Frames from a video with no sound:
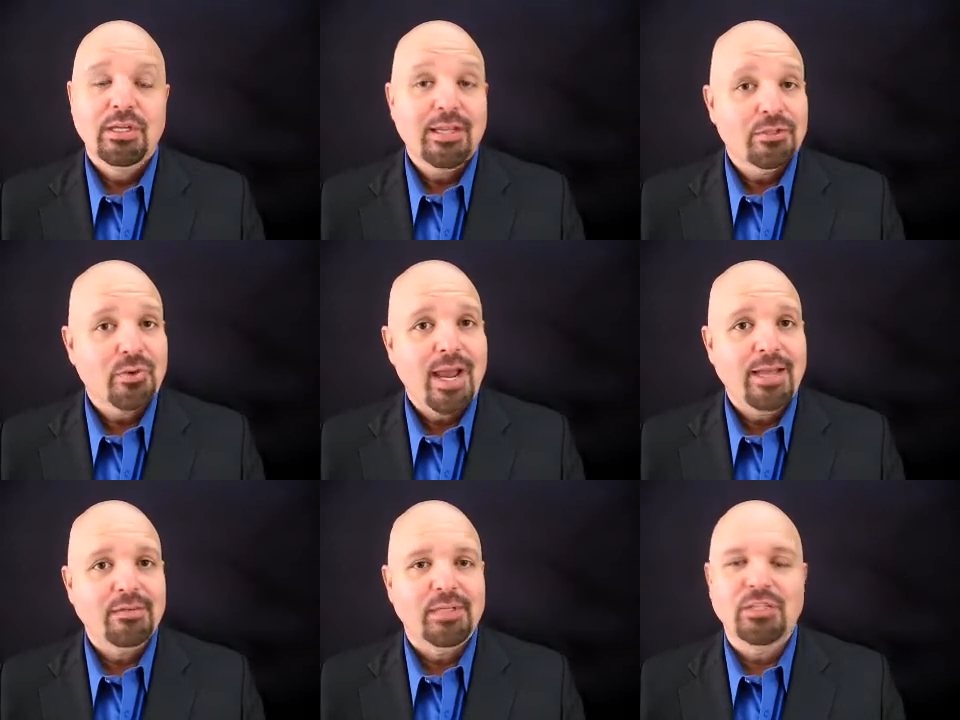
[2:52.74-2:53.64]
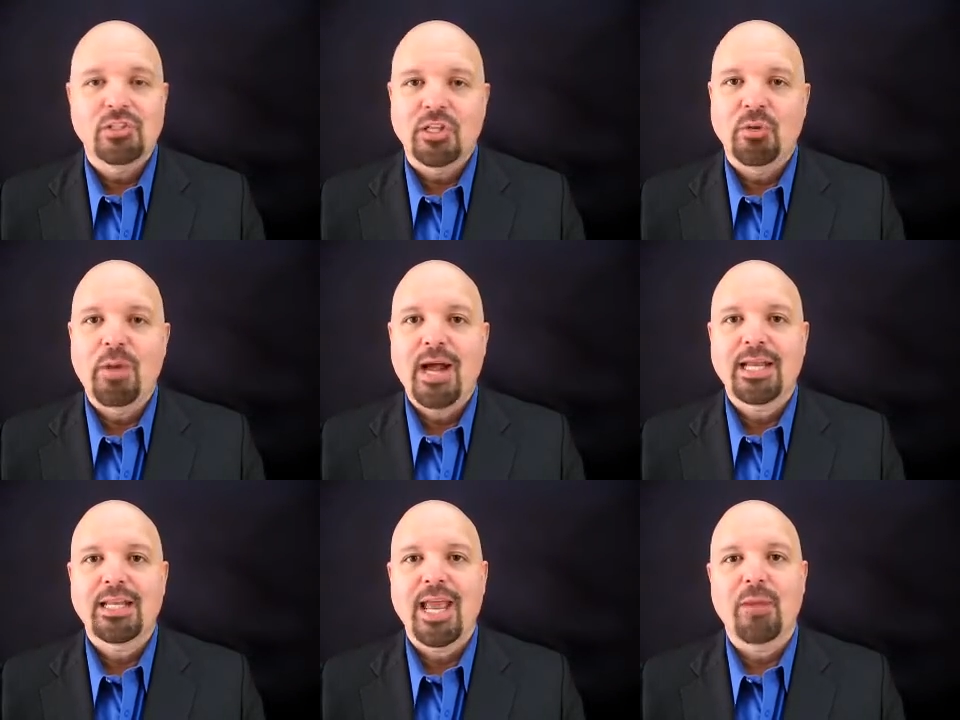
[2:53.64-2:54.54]
That's right, it's a little
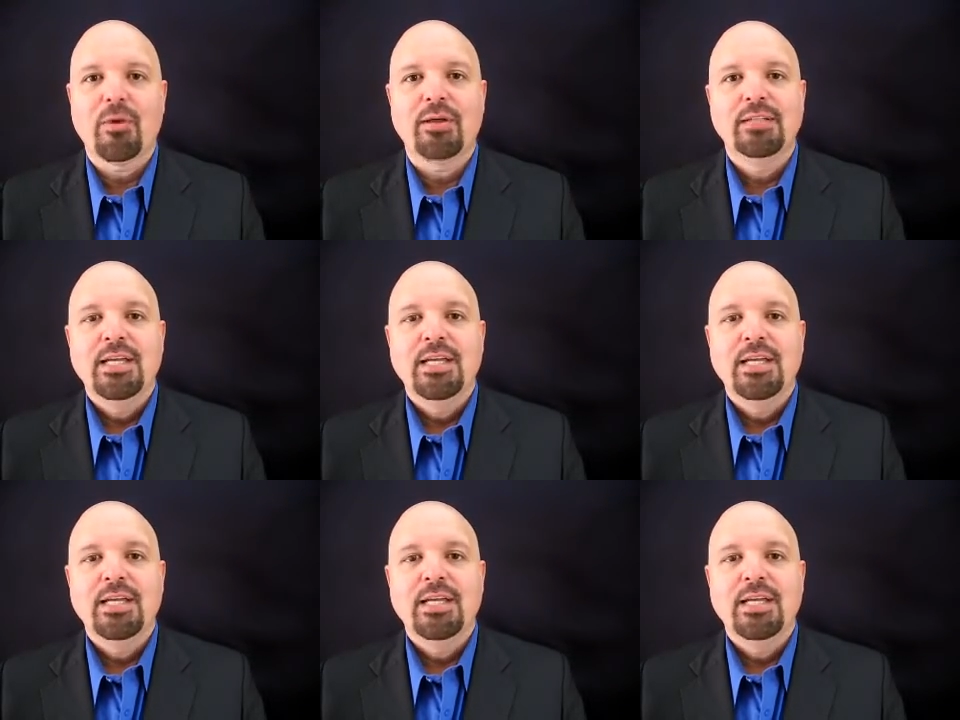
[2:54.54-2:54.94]
pocket camera